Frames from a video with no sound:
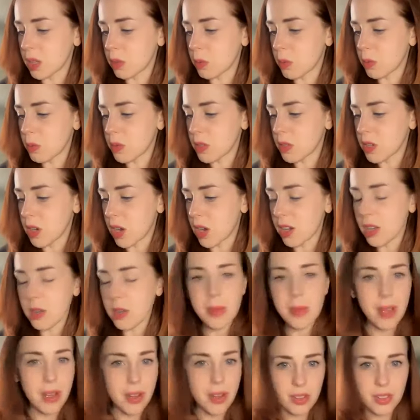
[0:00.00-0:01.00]
Like when we talk
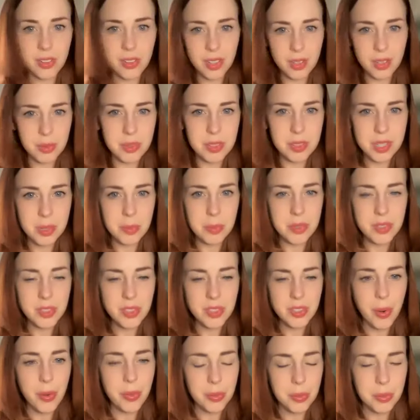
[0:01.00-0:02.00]
about like when someone's
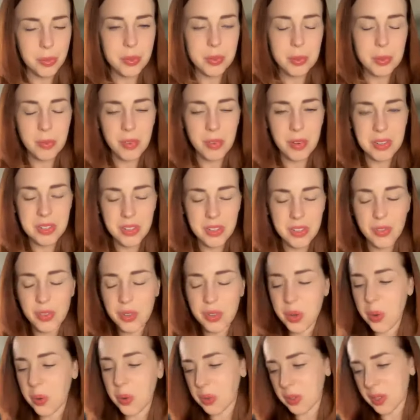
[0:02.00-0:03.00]
going through something very
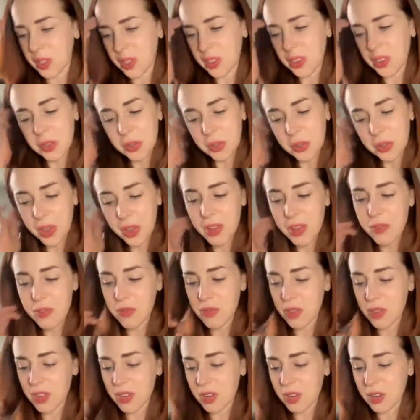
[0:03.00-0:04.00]
difficult in their life,
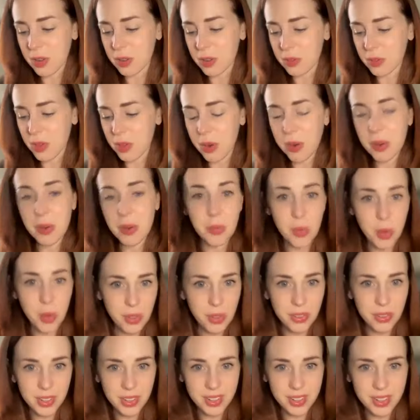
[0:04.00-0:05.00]
very
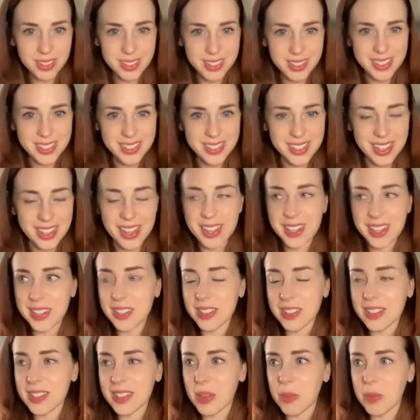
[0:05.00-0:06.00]
rarely does like
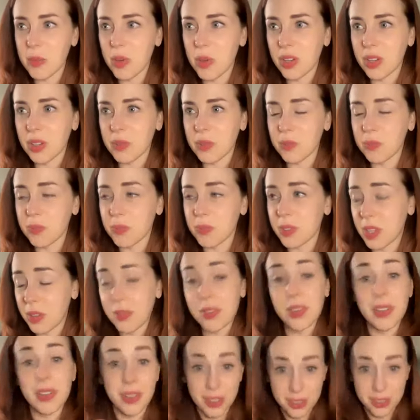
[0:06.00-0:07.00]
someone
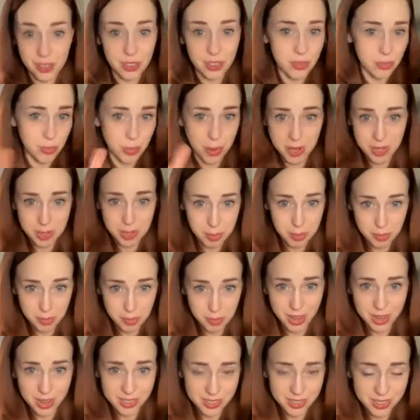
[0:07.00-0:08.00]
giving just random
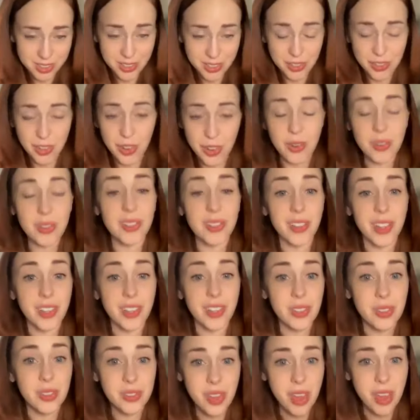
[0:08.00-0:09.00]
advice, go to
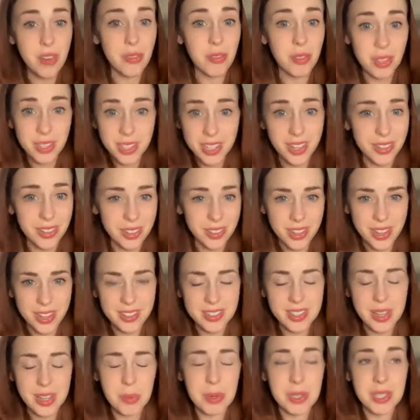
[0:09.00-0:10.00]
like those everyday
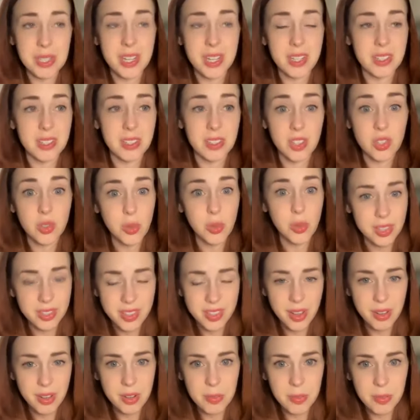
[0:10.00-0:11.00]
things that we tend to
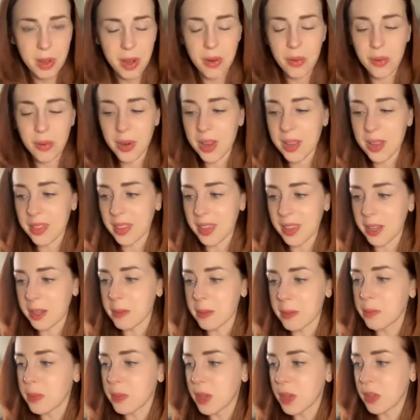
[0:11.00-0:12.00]
stress out about, right? Like
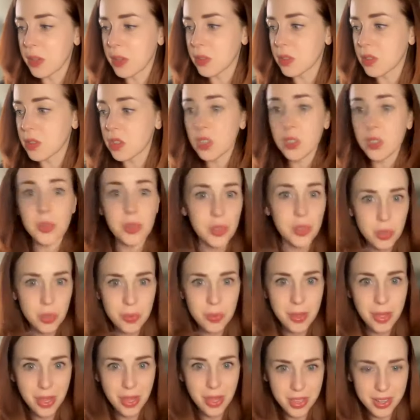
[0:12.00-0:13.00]
those little
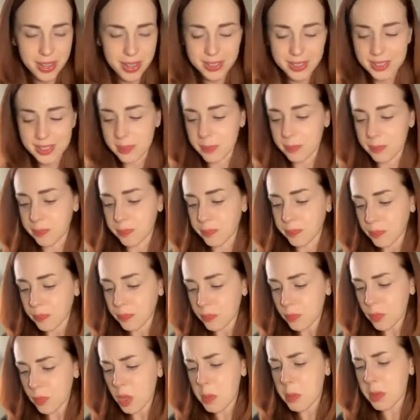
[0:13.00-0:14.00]
human things.
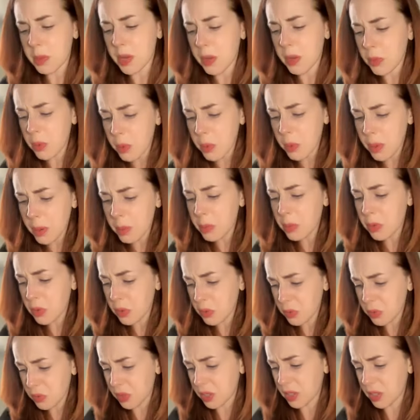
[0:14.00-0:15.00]
But I
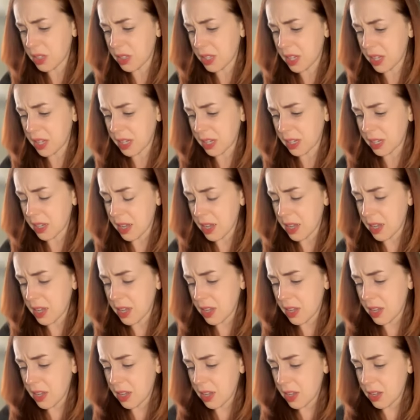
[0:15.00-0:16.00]
remember feeling,
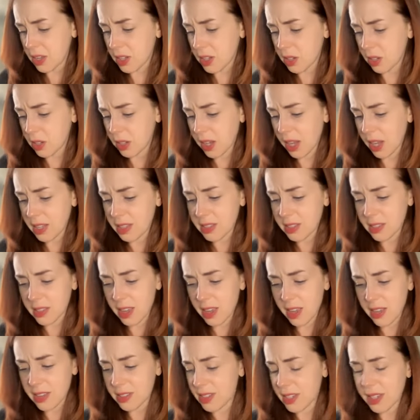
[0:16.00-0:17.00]
like as
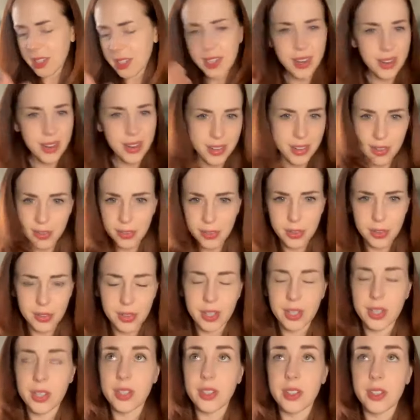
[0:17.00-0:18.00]
a caregiver,
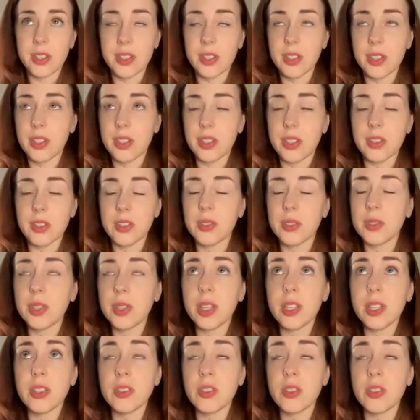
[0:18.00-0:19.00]
like you
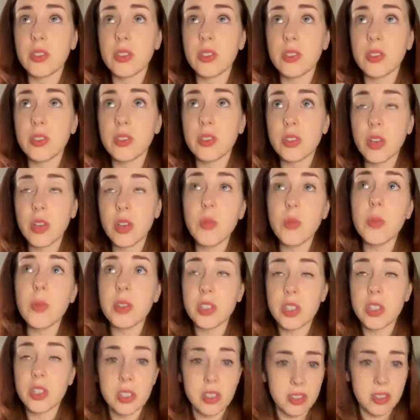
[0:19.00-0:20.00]
get so
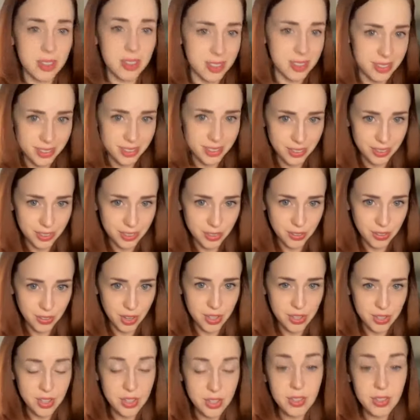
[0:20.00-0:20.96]
much unsolicited advice.